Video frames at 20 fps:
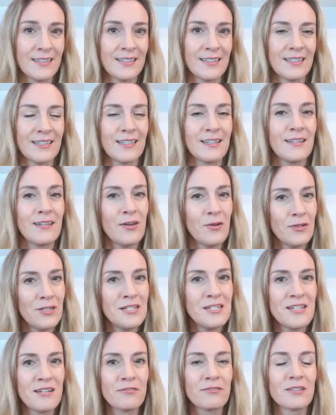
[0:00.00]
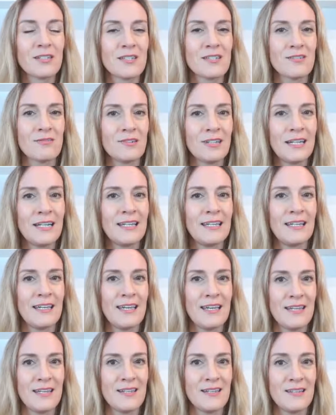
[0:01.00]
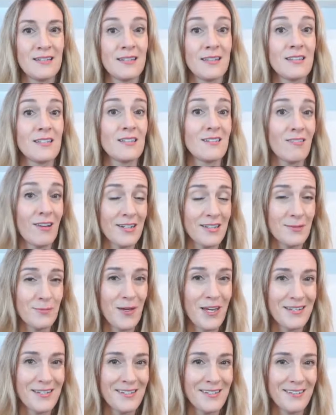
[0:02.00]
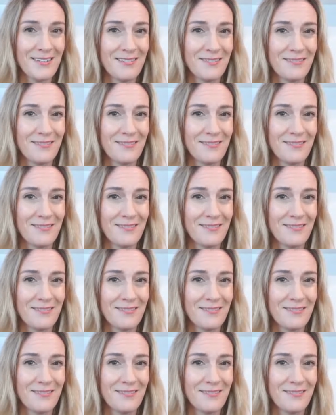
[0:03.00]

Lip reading: And the only difference really is the stress pattern.